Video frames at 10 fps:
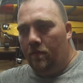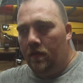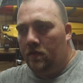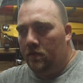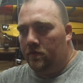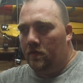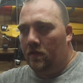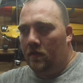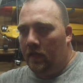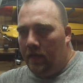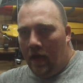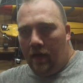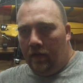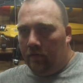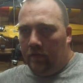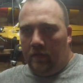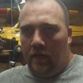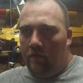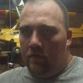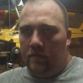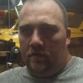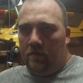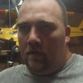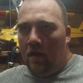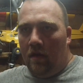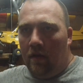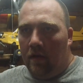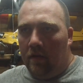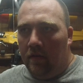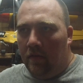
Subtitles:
I've been using it, and he got it when he was young, and